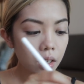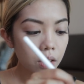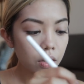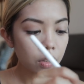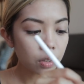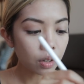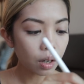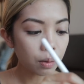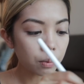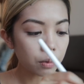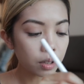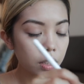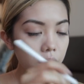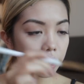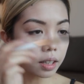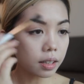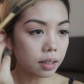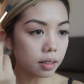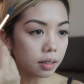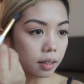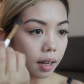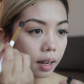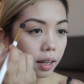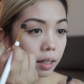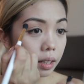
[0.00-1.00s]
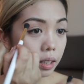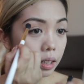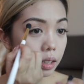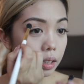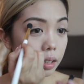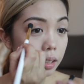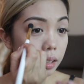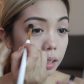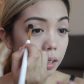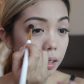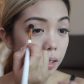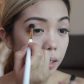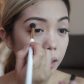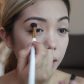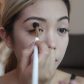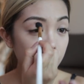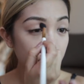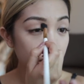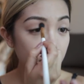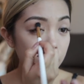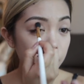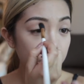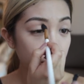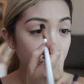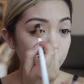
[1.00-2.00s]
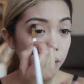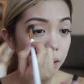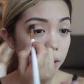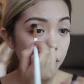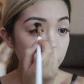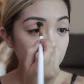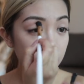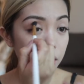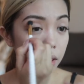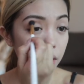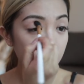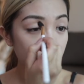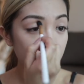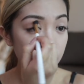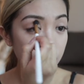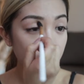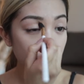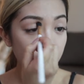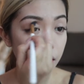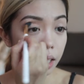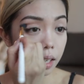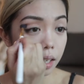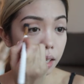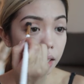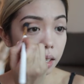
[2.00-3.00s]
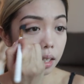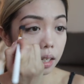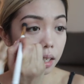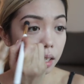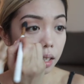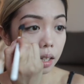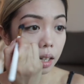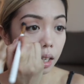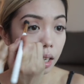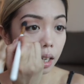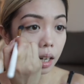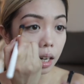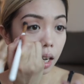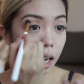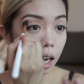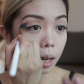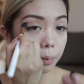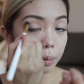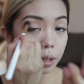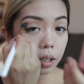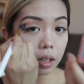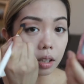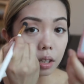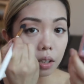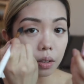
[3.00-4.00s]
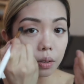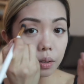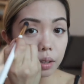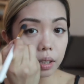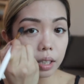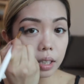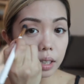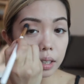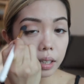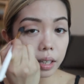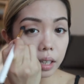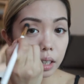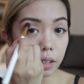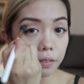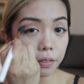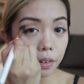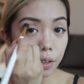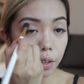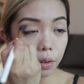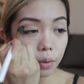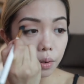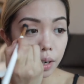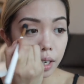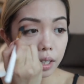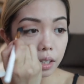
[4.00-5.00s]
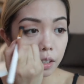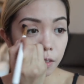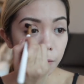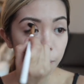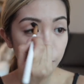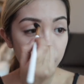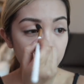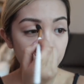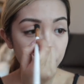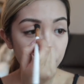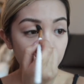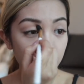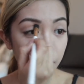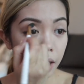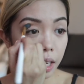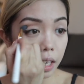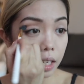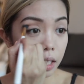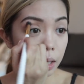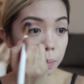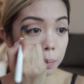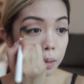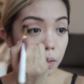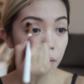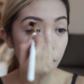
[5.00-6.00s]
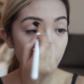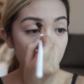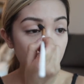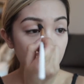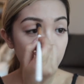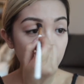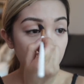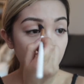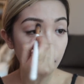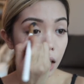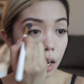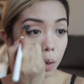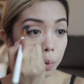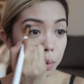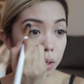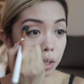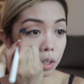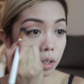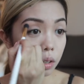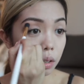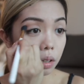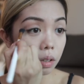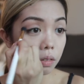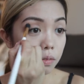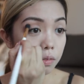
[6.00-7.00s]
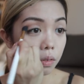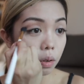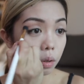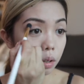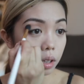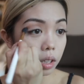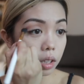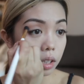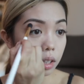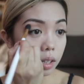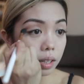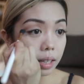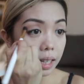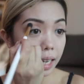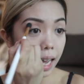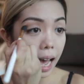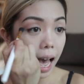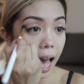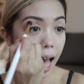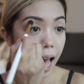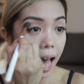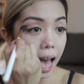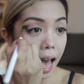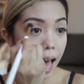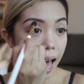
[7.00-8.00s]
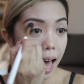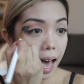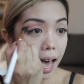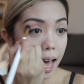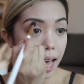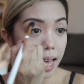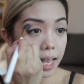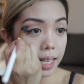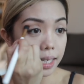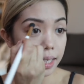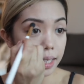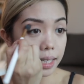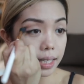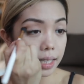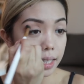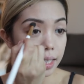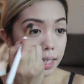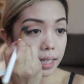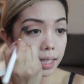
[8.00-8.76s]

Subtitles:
So I'm really excited to put this to the test. I'm gonna use this later for the rest of my face, but right now we're just gonna focus on the eyes.